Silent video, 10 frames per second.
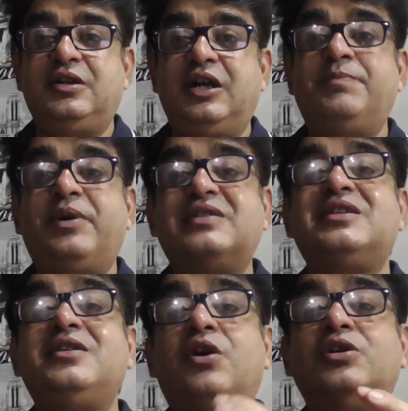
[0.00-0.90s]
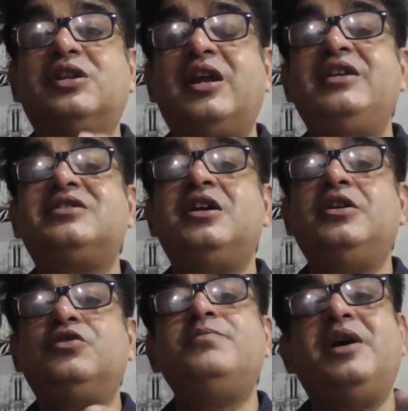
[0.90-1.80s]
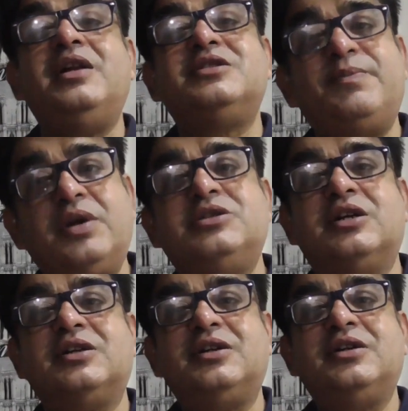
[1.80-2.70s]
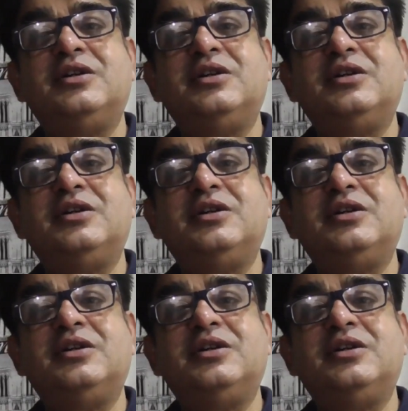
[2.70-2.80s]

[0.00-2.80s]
and person authorized to manage the project.